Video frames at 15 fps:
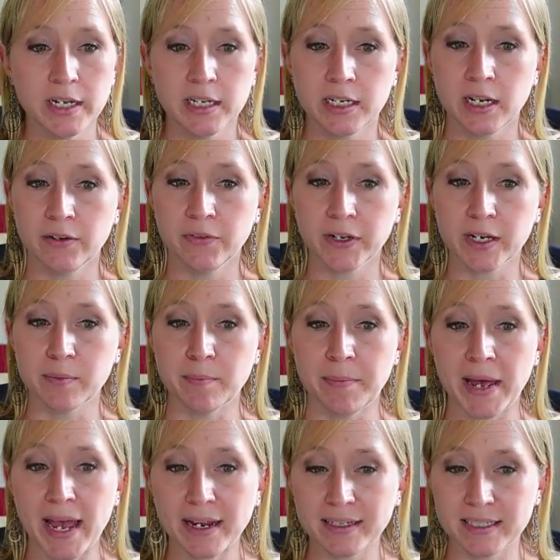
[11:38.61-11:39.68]
Now if I come
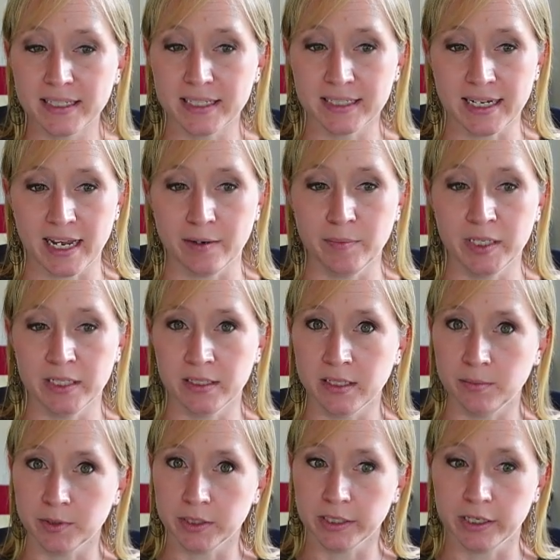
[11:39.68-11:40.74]
back to is admin and
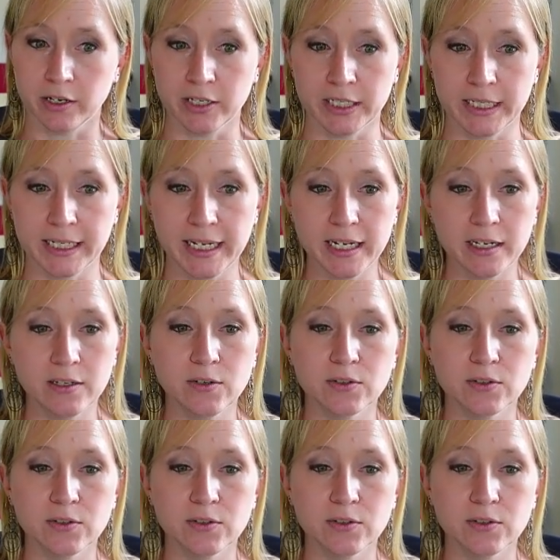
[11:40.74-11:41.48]
double click on it again,